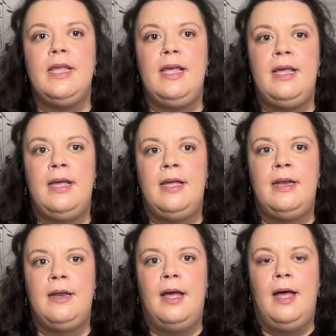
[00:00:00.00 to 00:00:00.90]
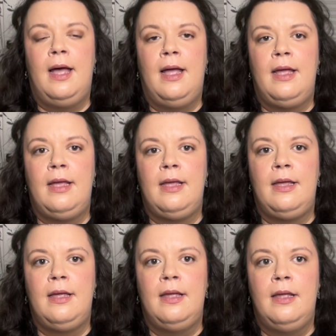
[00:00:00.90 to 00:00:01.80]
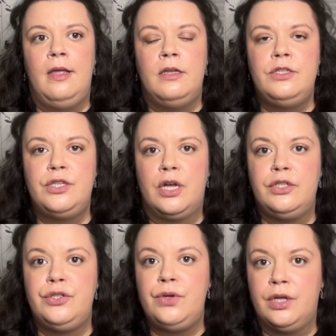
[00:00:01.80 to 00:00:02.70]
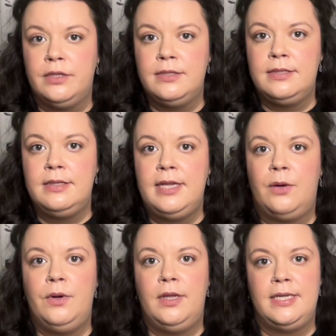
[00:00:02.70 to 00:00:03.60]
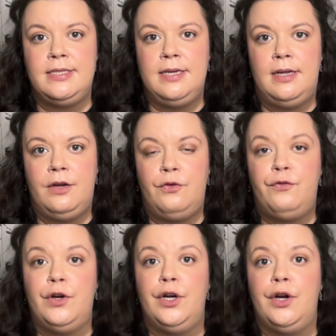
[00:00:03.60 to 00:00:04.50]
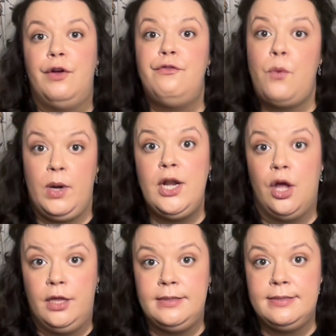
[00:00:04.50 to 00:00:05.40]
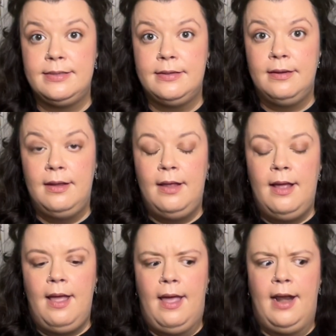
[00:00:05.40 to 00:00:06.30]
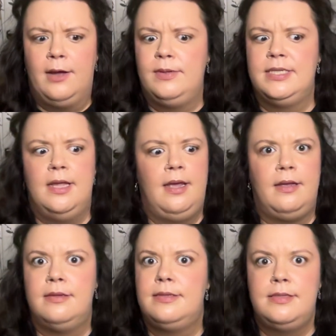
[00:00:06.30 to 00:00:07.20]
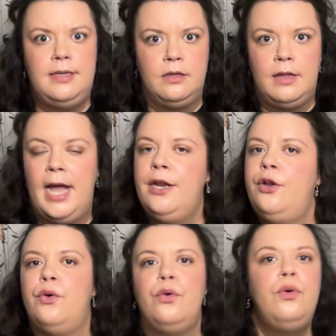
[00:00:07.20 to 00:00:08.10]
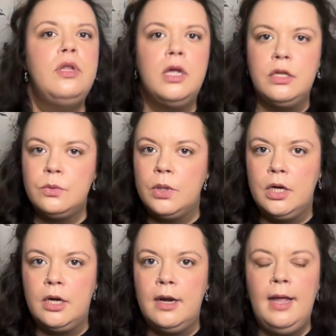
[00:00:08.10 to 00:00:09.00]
and I saw two dolls that were listed for $40. And I was like, steal. I didn't know who the dolls were,